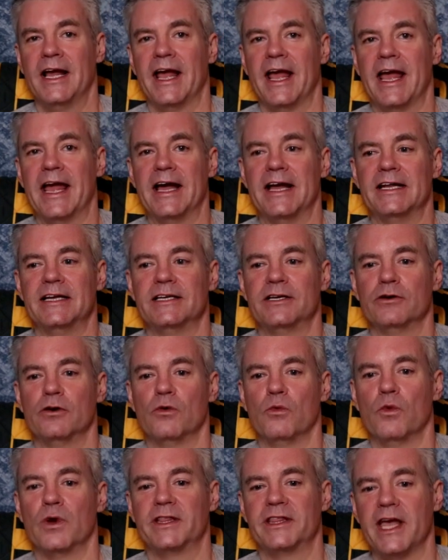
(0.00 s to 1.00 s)
And
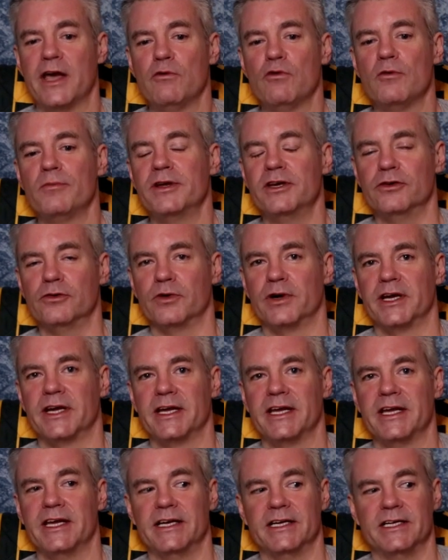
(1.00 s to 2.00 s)
what they will be
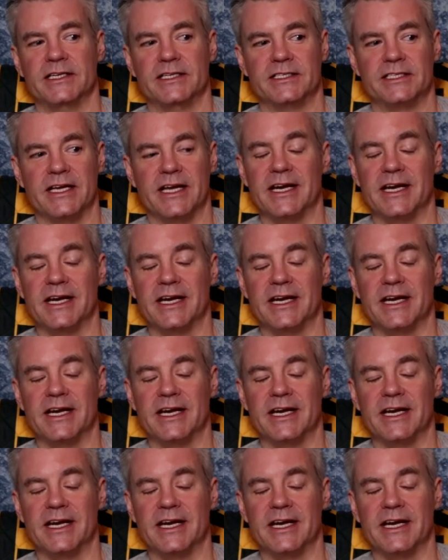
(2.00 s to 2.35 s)
doing is,